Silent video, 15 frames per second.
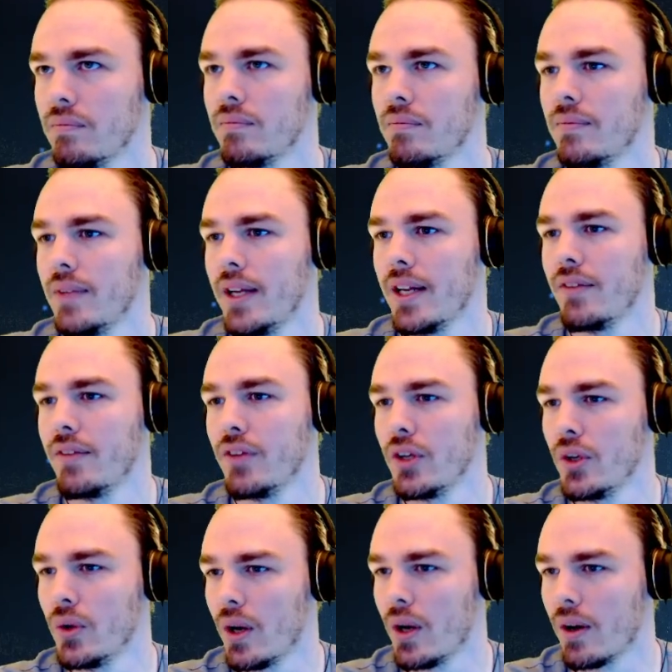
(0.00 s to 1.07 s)
Any of
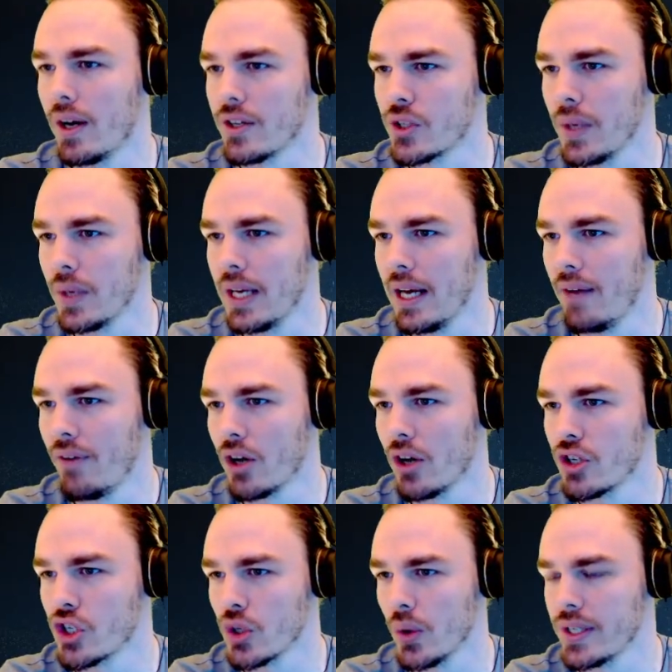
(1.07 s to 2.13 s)
you? All right, so we have our
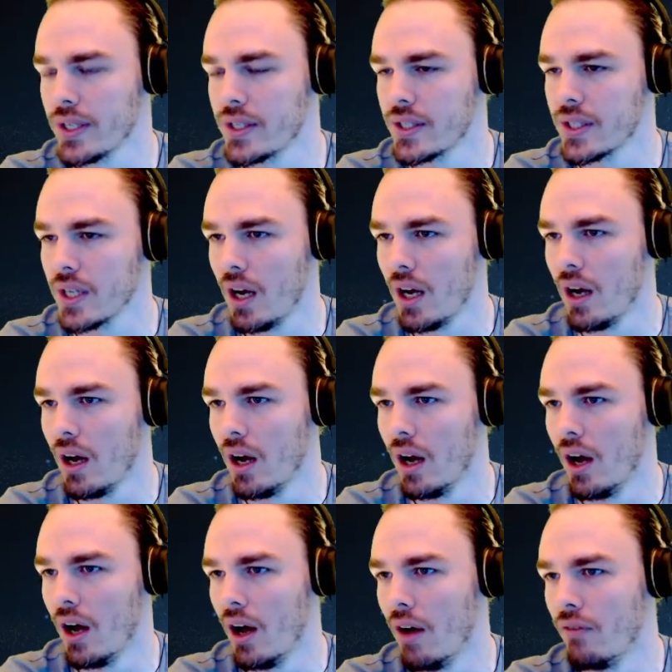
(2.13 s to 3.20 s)
choice
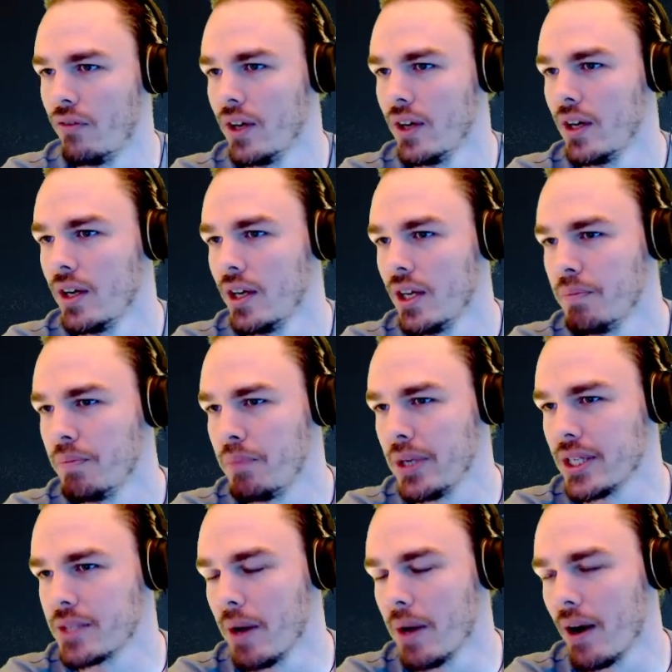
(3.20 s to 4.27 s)
of
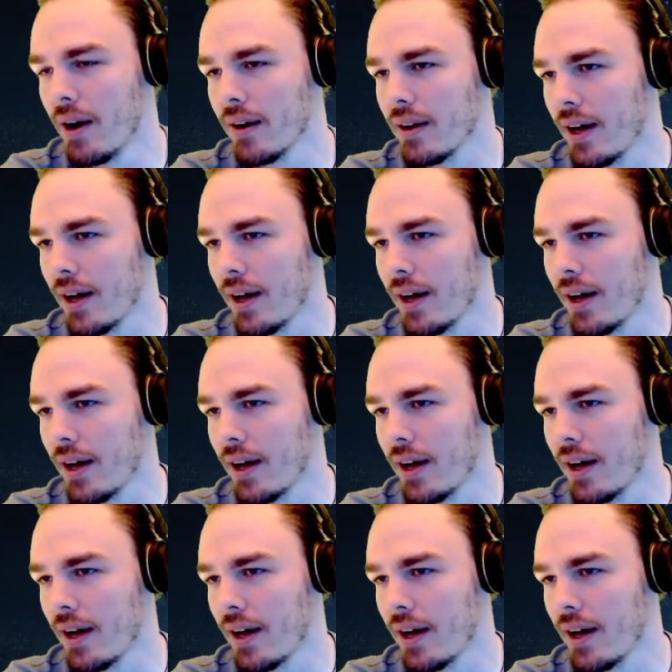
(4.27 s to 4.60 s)
Bismarck. I don't